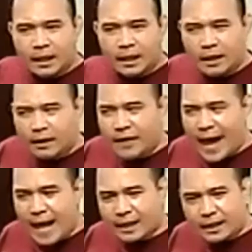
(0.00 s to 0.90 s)

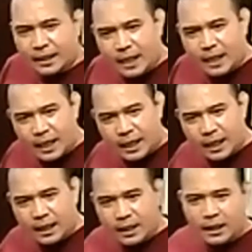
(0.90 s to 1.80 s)
that he
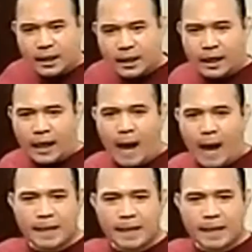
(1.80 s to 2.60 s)
come